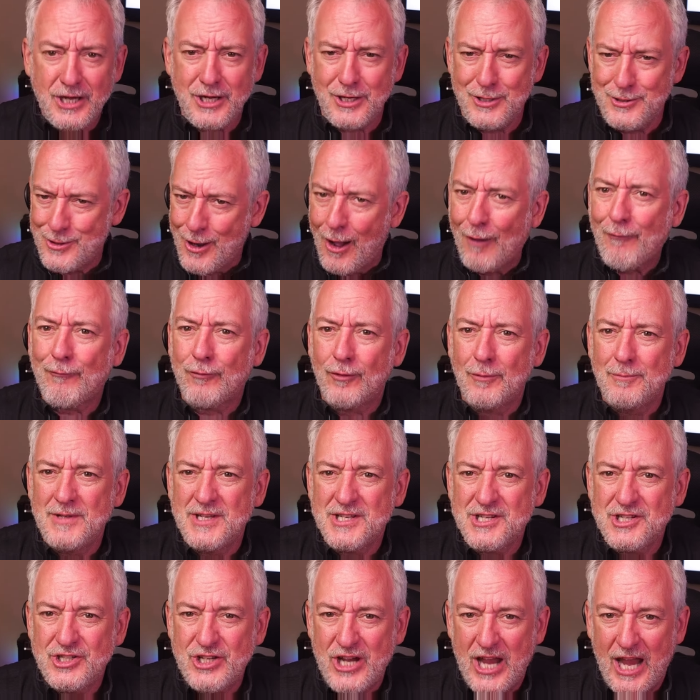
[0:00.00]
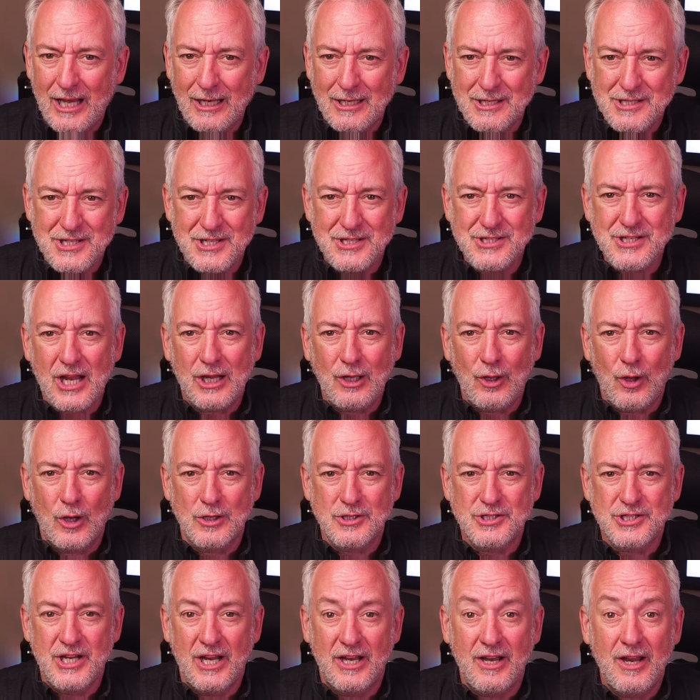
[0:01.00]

enough from this channel since I launched